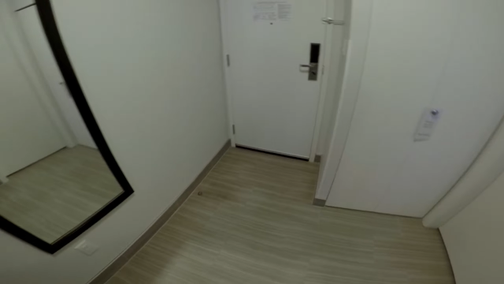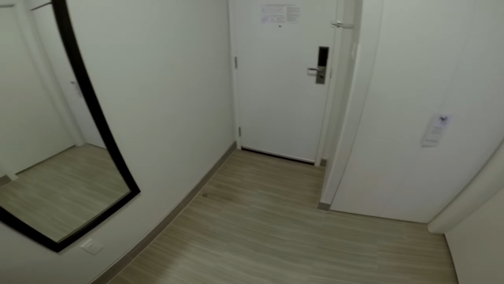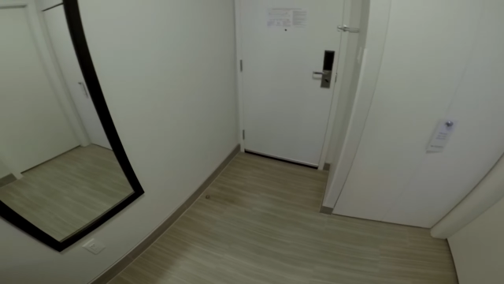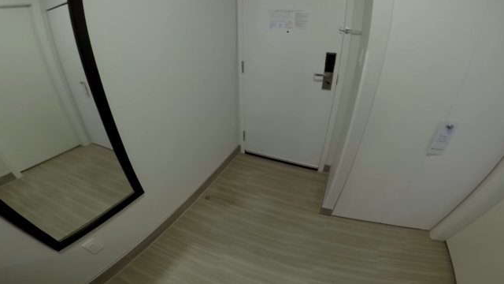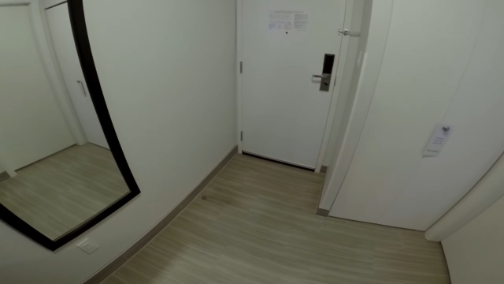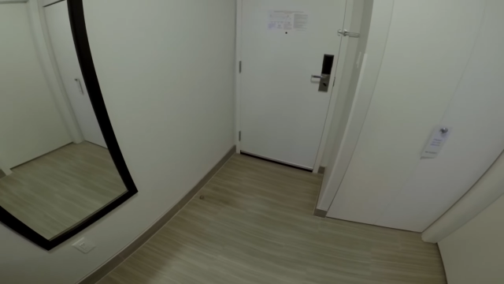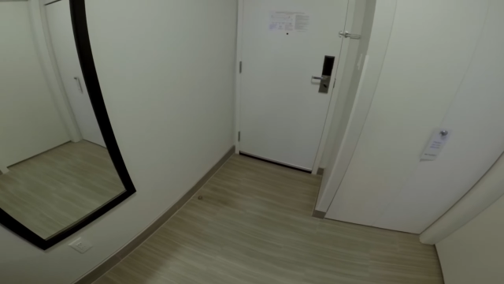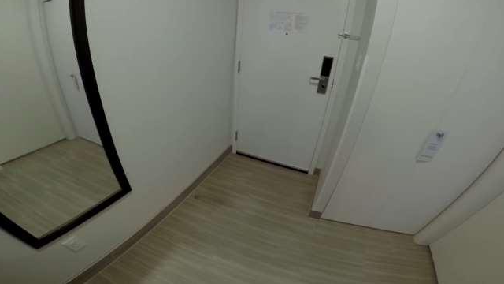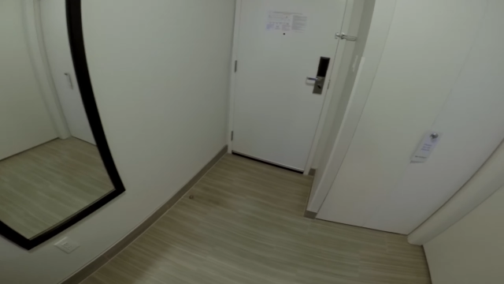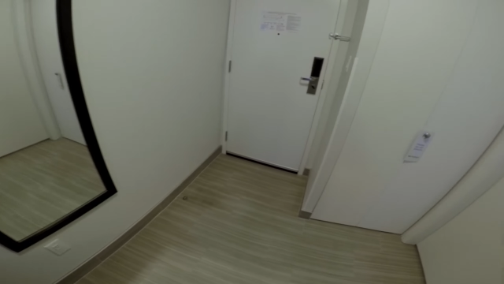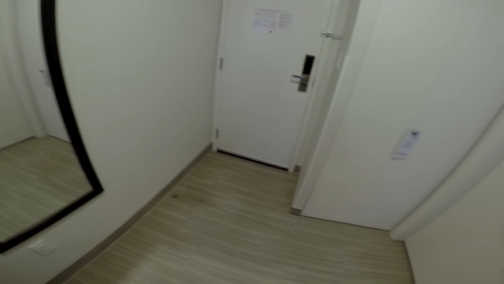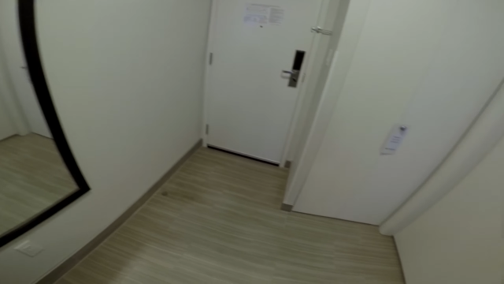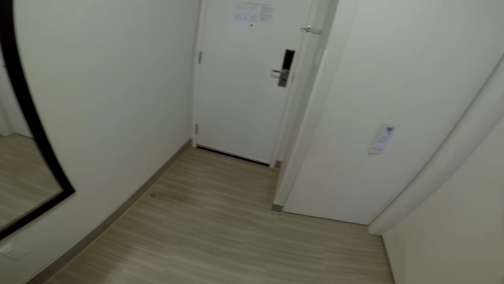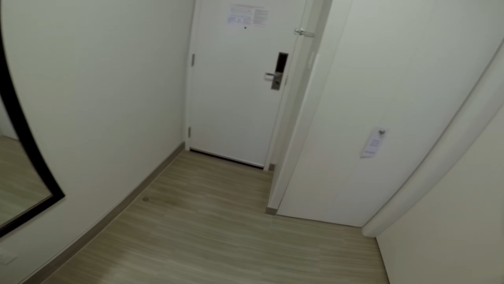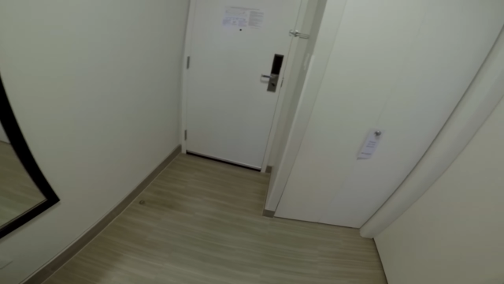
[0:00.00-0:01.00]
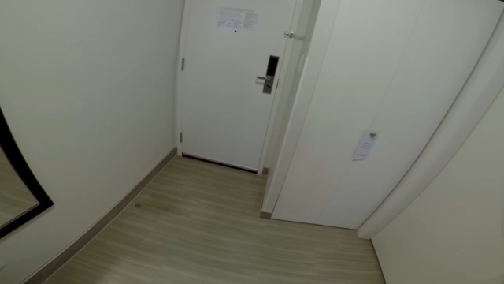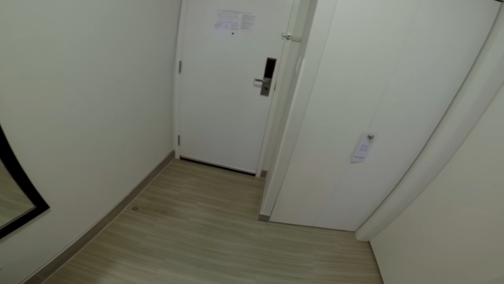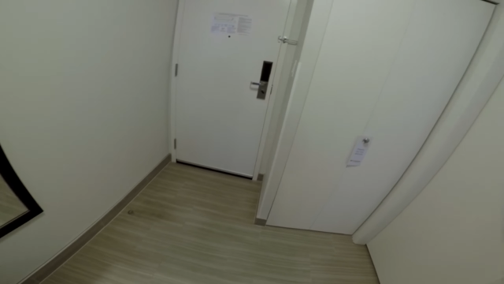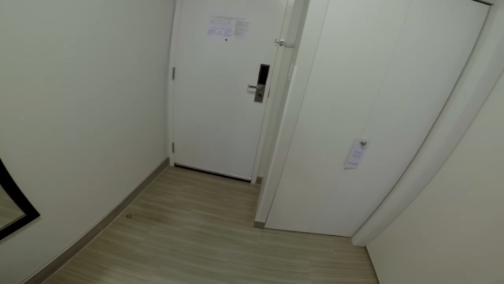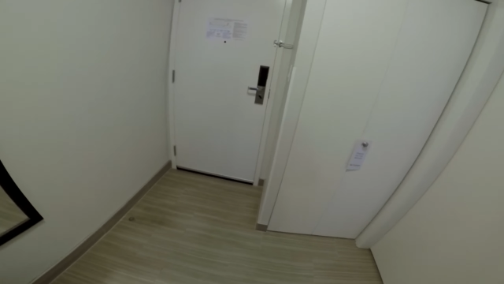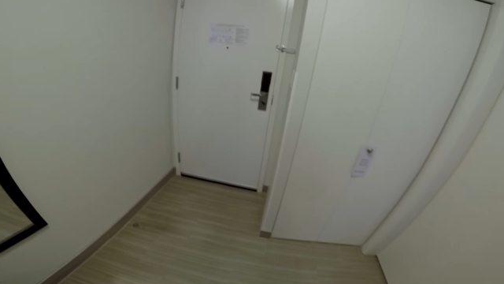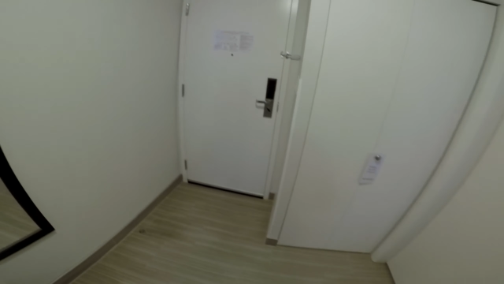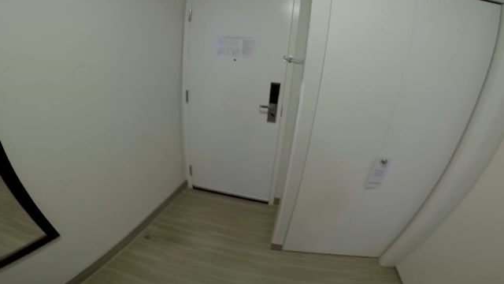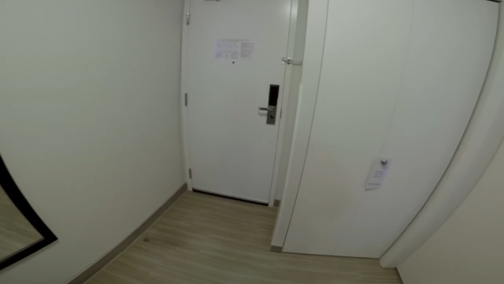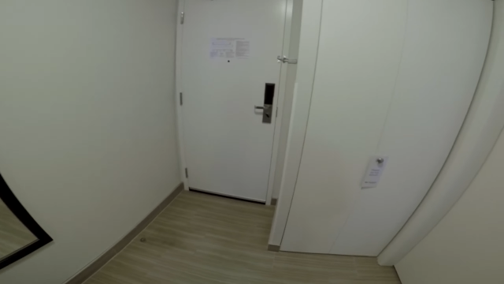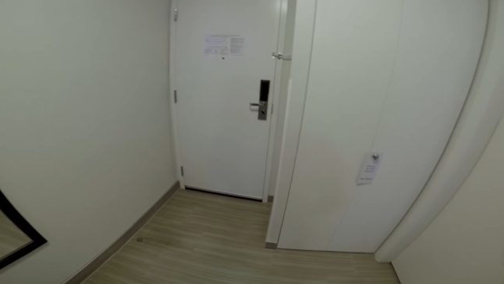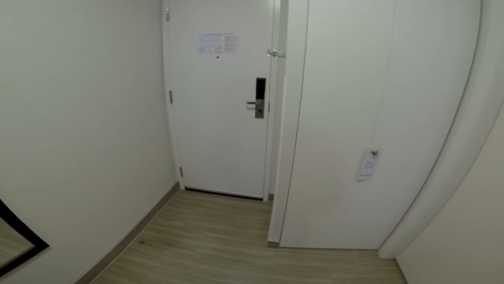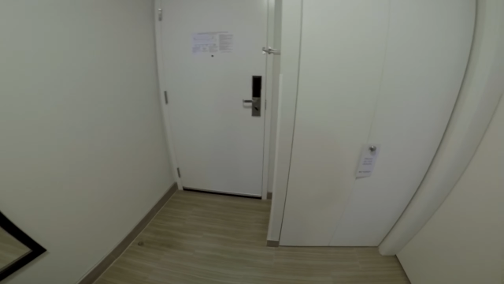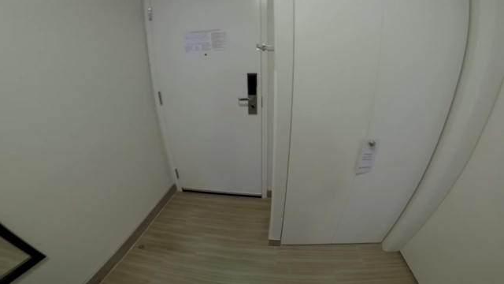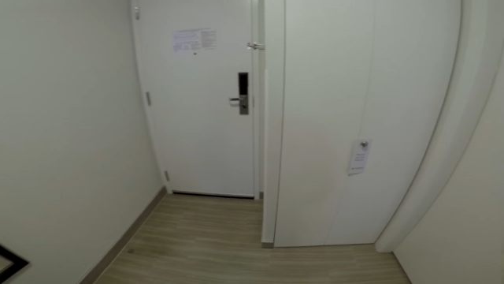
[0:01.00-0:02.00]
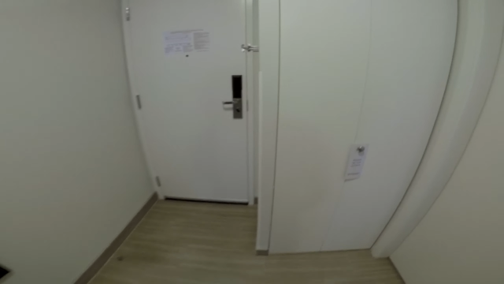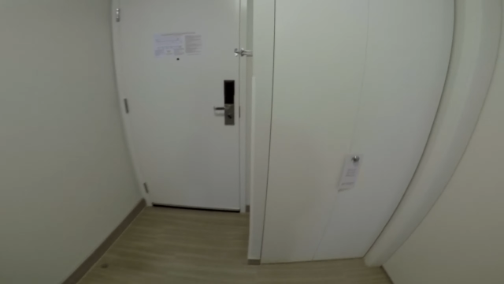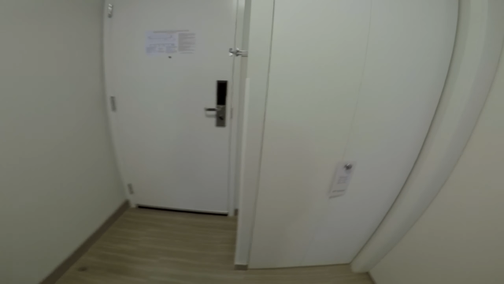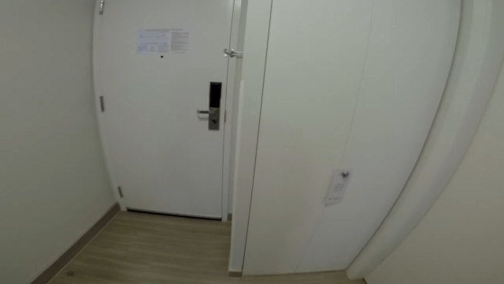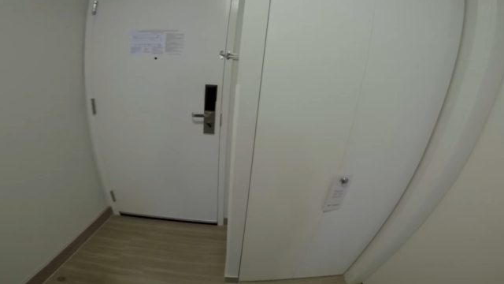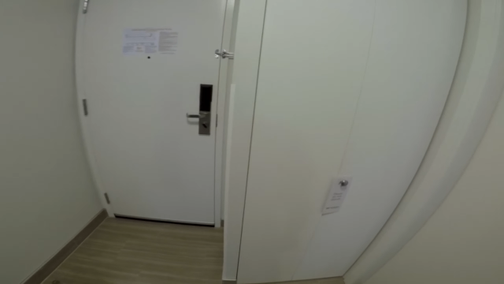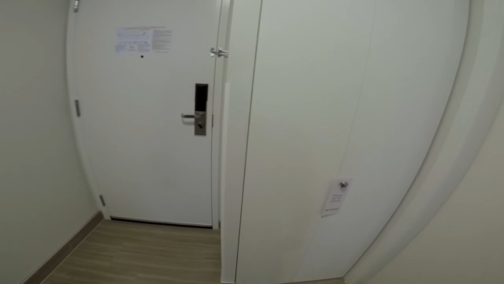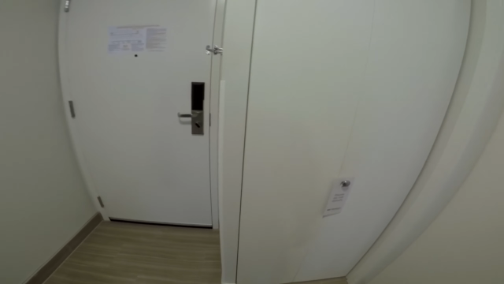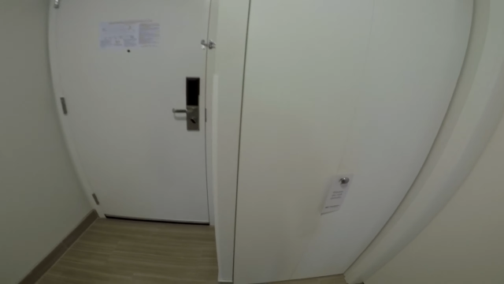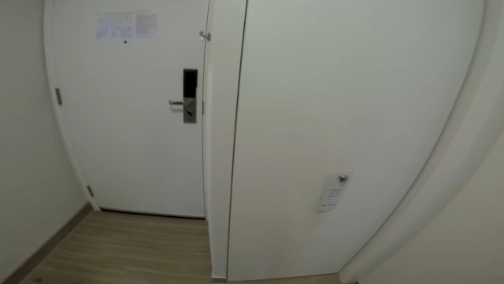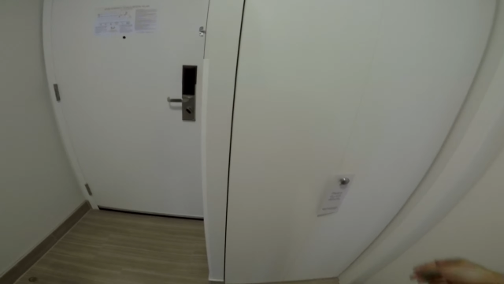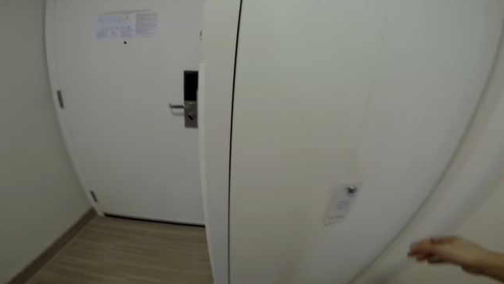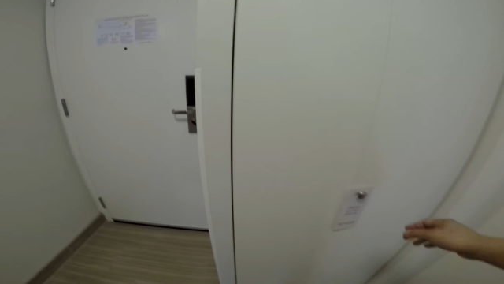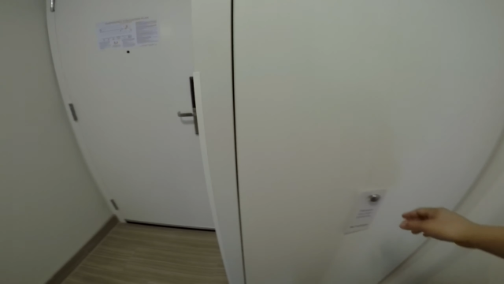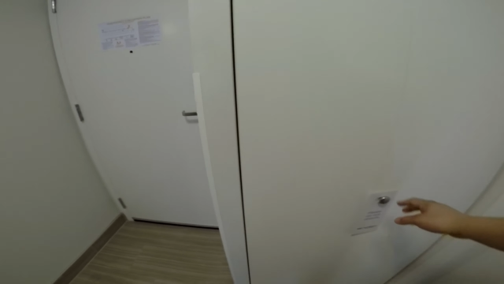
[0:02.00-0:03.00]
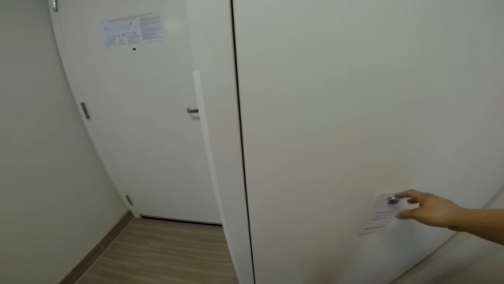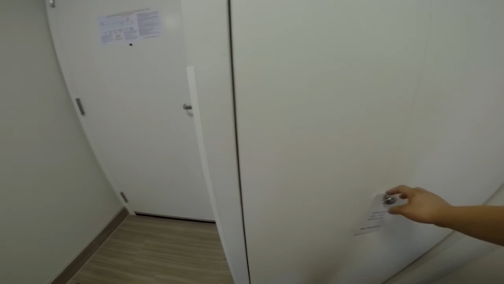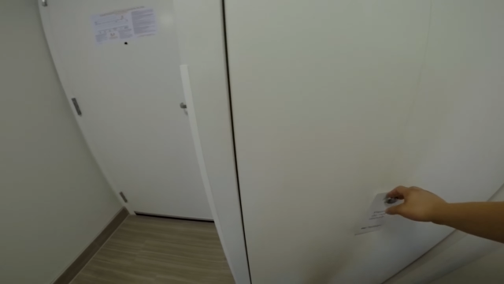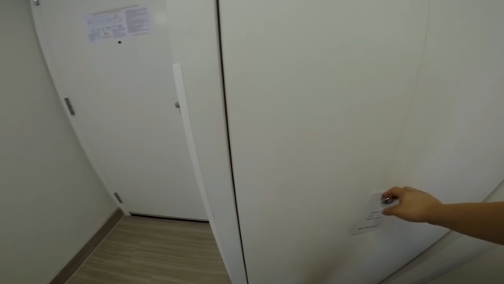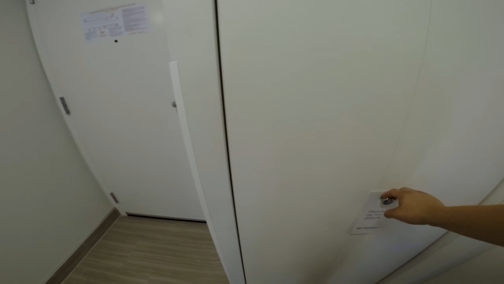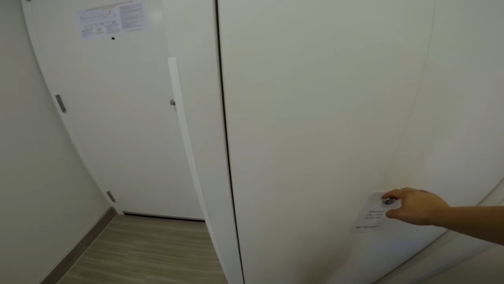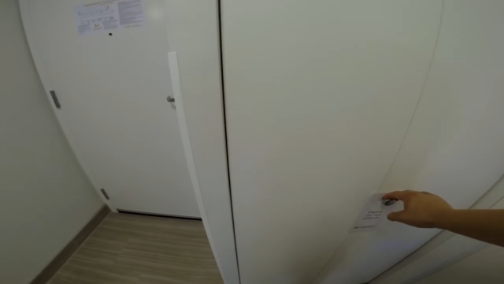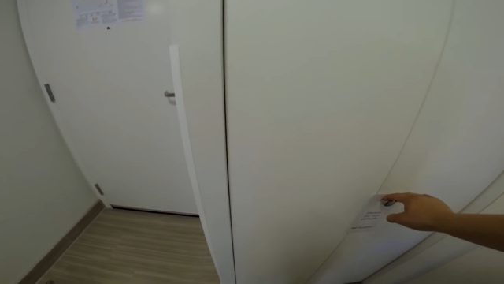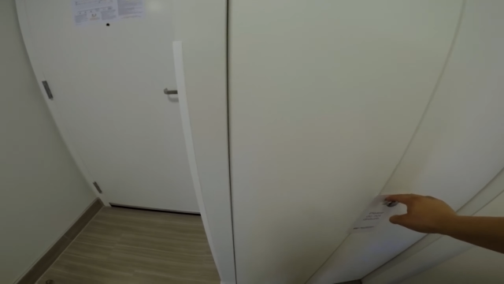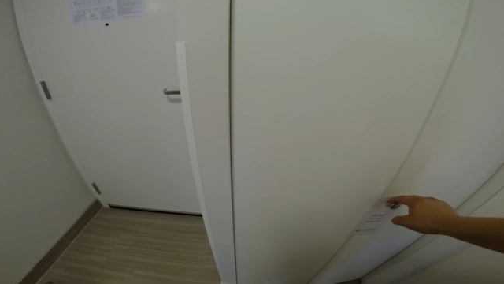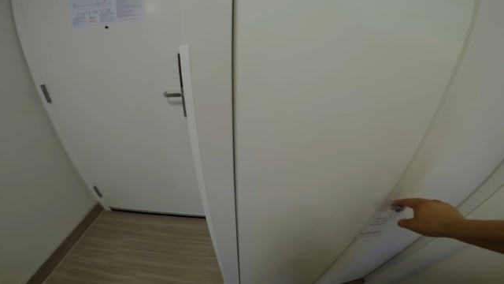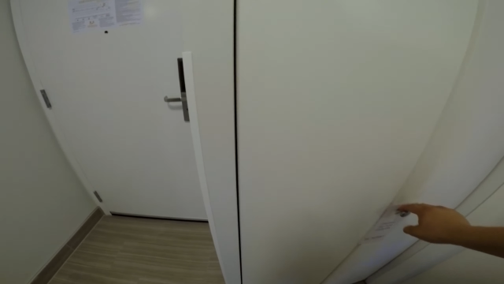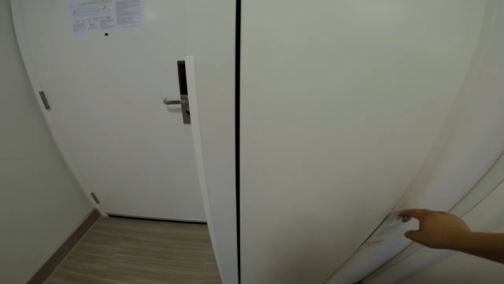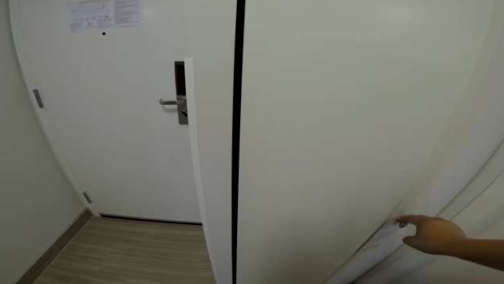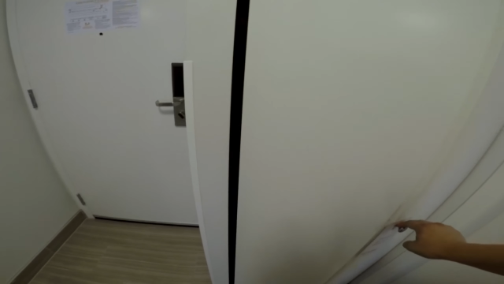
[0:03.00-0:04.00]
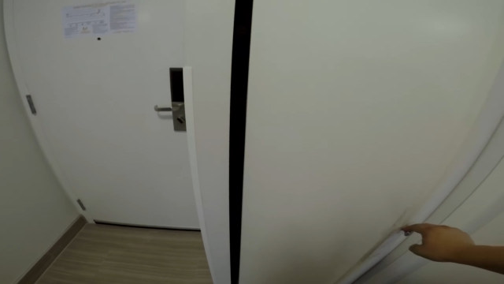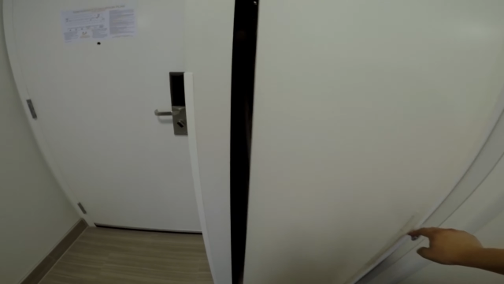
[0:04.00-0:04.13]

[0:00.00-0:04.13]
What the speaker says: Nobody's mouth can be seen.